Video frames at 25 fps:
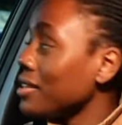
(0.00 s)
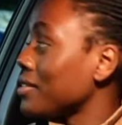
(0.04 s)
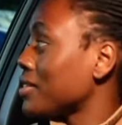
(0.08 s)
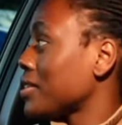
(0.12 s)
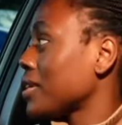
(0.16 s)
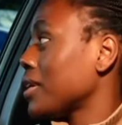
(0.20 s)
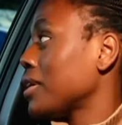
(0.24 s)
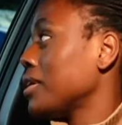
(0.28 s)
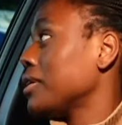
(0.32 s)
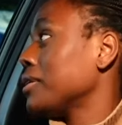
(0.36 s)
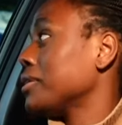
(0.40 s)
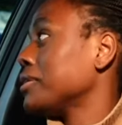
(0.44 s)

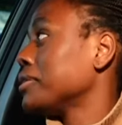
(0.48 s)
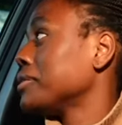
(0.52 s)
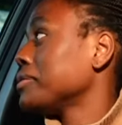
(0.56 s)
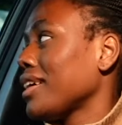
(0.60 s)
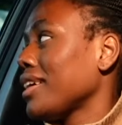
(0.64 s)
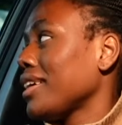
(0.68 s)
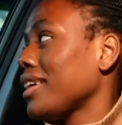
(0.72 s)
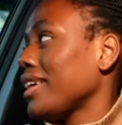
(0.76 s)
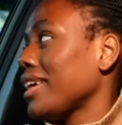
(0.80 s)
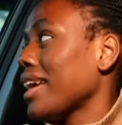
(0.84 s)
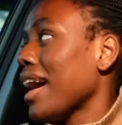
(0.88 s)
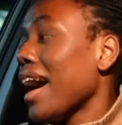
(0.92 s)
So
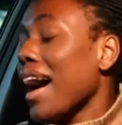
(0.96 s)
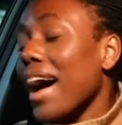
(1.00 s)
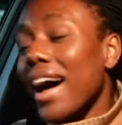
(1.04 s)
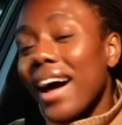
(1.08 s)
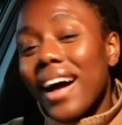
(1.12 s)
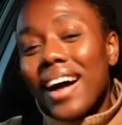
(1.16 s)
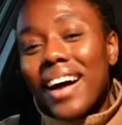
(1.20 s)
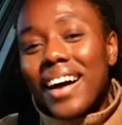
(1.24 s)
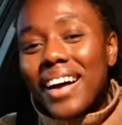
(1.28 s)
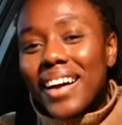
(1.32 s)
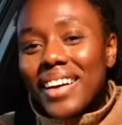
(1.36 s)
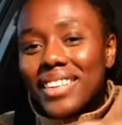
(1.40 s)

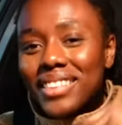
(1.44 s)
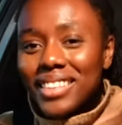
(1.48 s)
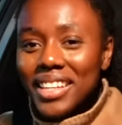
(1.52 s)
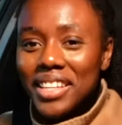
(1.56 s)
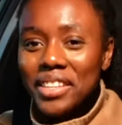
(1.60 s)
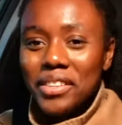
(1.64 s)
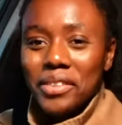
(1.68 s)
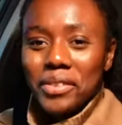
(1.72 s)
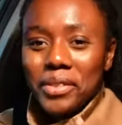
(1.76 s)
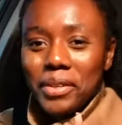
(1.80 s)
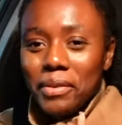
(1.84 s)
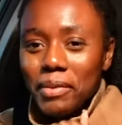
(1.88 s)
yeah,
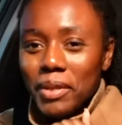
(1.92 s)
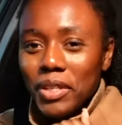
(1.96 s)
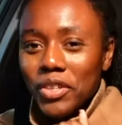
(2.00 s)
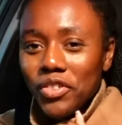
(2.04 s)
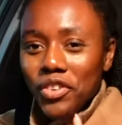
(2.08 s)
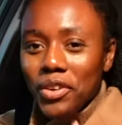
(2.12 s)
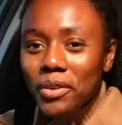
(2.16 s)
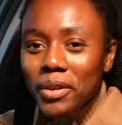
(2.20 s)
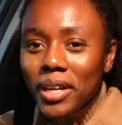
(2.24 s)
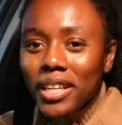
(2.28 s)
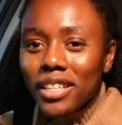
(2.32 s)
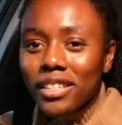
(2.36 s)
thank you so much
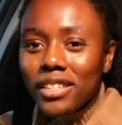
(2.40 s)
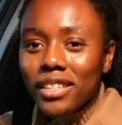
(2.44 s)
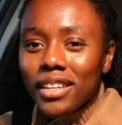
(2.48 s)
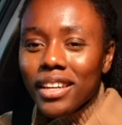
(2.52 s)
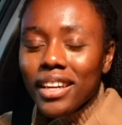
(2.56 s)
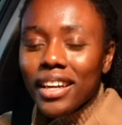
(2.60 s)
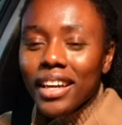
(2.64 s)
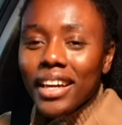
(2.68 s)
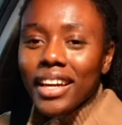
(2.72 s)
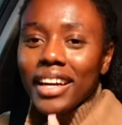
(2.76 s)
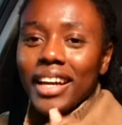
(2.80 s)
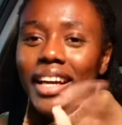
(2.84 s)
for
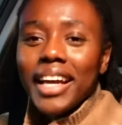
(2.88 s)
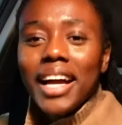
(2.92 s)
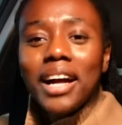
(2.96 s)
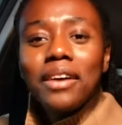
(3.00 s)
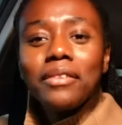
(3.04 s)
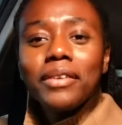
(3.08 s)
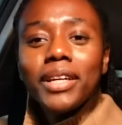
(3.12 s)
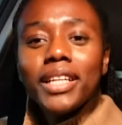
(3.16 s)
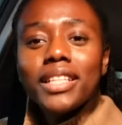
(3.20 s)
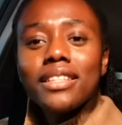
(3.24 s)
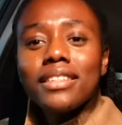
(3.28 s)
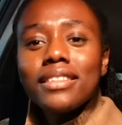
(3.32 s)
watching and I
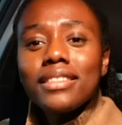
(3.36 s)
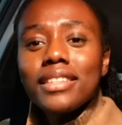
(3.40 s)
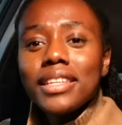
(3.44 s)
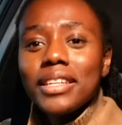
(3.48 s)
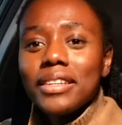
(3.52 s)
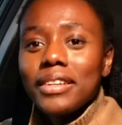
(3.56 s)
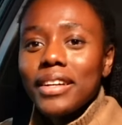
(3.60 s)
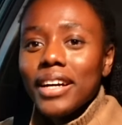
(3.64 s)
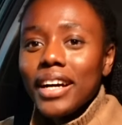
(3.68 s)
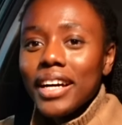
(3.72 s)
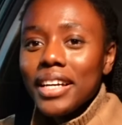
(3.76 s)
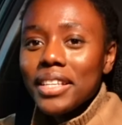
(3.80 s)
can't wait to
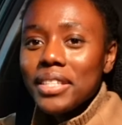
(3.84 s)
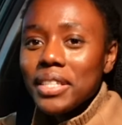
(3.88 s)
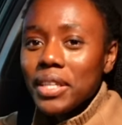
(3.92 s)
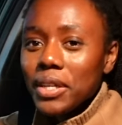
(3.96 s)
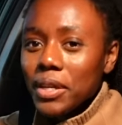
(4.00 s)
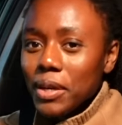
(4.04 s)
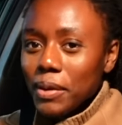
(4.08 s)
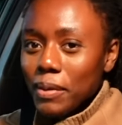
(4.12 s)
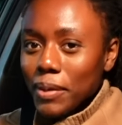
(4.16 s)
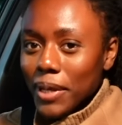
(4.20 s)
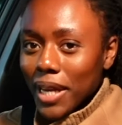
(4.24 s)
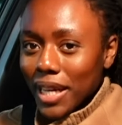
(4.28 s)
see you guys
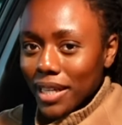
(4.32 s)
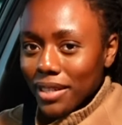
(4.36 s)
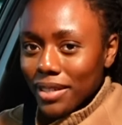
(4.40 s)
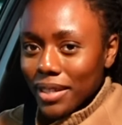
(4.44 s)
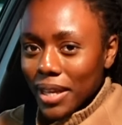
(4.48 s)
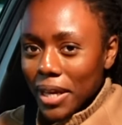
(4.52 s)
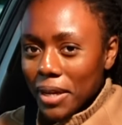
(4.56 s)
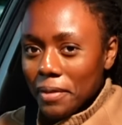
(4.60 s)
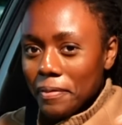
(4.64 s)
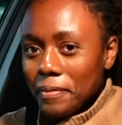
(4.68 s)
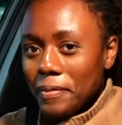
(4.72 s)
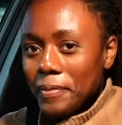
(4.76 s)
next
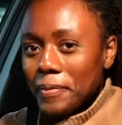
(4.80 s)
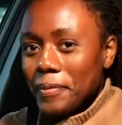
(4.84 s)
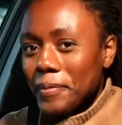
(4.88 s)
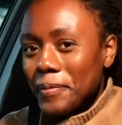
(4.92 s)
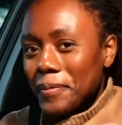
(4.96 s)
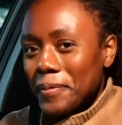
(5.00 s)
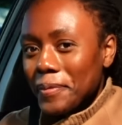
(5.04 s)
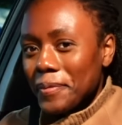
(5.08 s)
time.